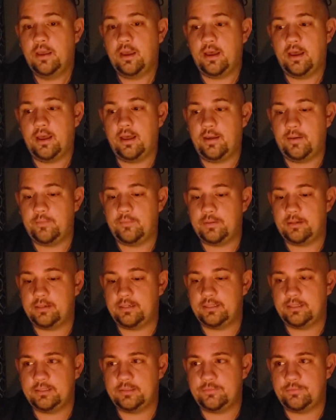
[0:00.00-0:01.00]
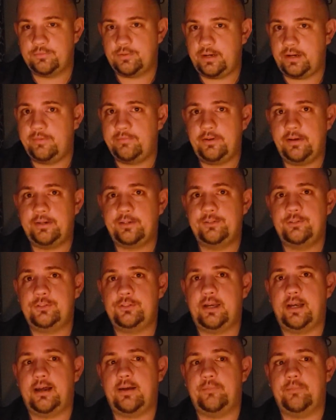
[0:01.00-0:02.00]
And it's a very, very good
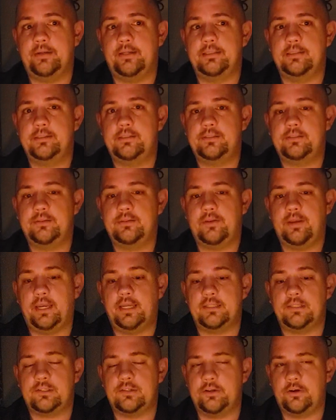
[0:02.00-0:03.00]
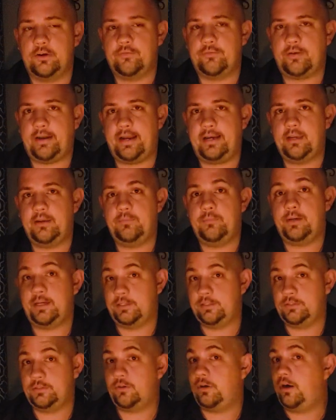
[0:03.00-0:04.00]
job. It's nerve-wracking
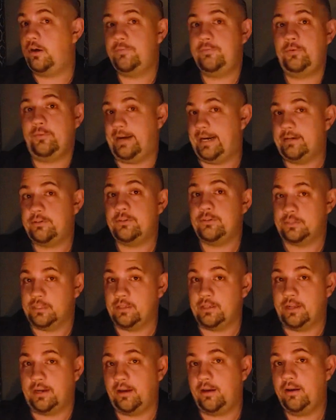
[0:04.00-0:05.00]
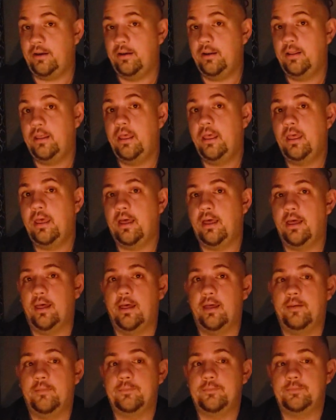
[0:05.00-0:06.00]
because there are a few actors in there.
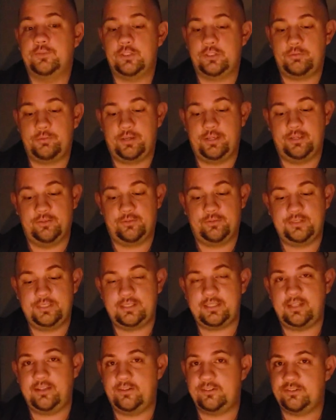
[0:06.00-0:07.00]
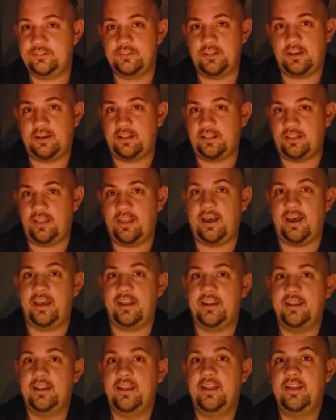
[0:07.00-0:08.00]
Just because we said there's not a
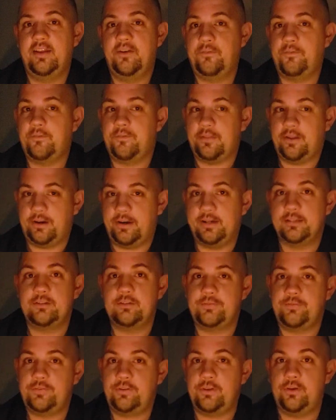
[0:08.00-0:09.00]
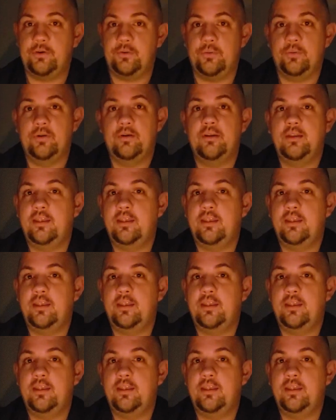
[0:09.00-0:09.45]
lot. There is a few.